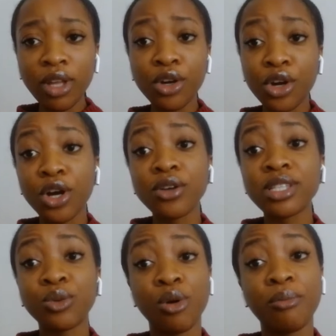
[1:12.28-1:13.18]

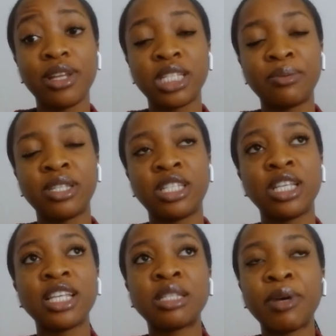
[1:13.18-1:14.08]
girls and women,
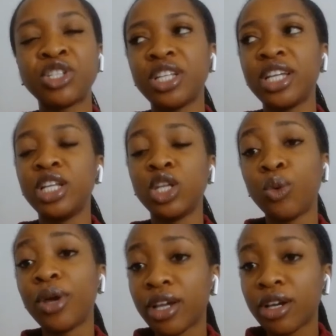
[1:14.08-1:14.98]
especially in
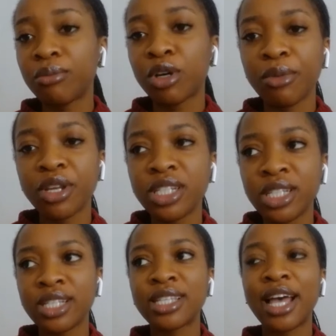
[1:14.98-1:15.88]
low income
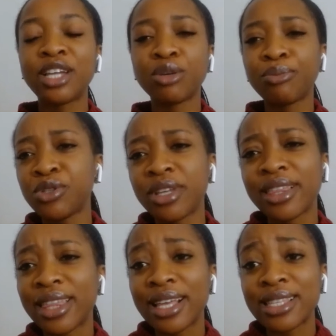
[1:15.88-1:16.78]
communities, end up
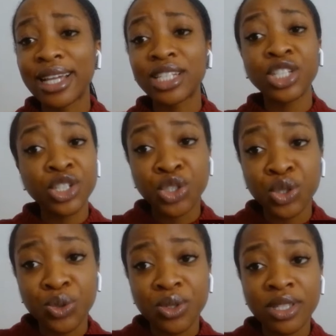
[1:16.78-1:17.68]
using things like
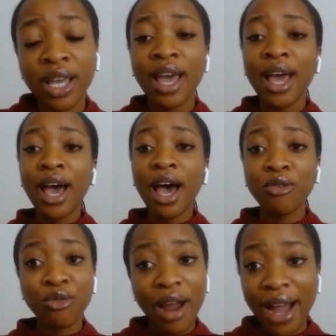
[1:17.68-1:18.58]
tissues
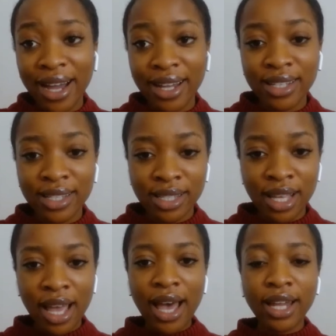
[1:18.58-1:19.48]
and rags
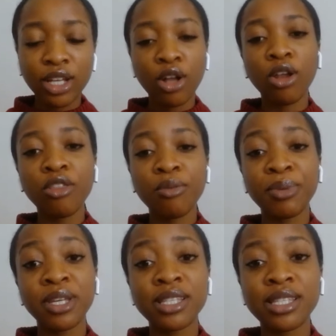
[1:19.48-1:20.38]
and cloth
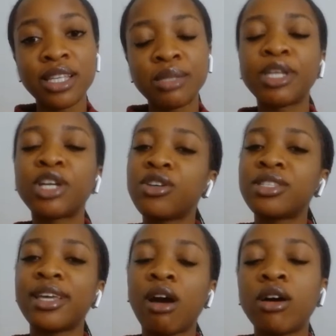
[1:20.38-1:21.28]
pieces because
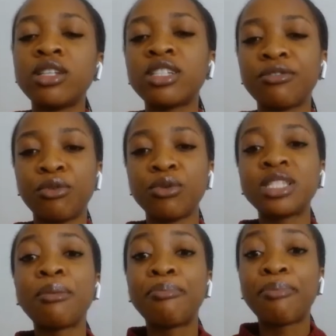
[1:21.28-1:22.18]
they can't afford
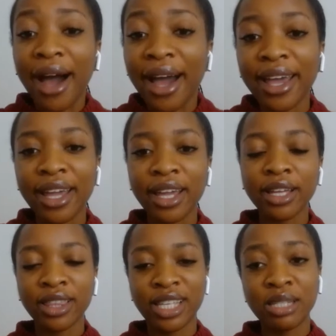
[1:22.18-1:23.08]
to
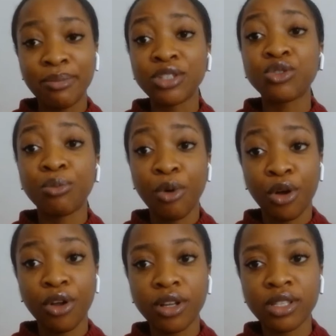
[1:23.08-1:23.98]
buy these menstrual
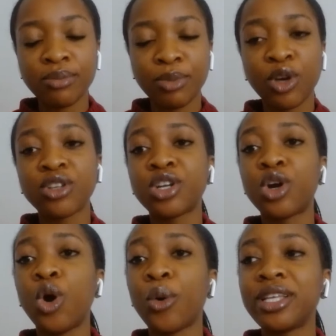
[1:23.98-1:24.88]
products because
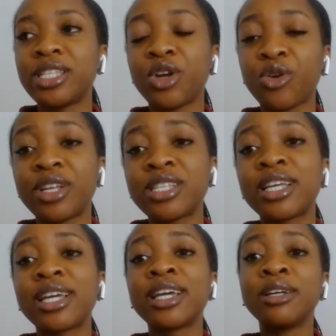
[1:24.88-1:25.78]
they're always
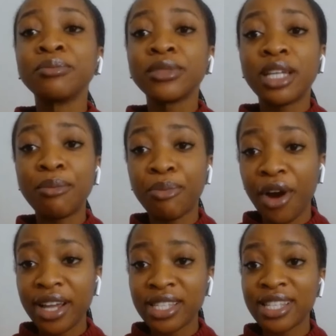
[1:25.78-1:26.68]
increasing in
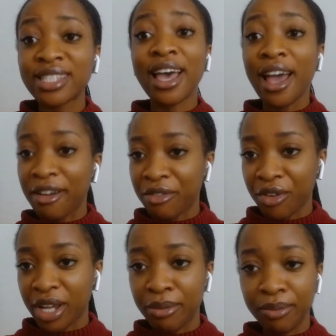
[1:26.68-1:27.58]
prices
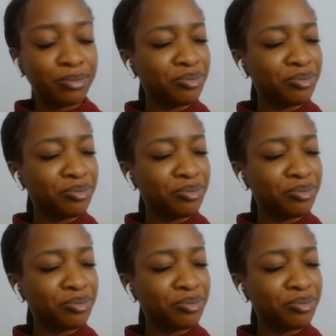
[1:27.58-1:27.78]
every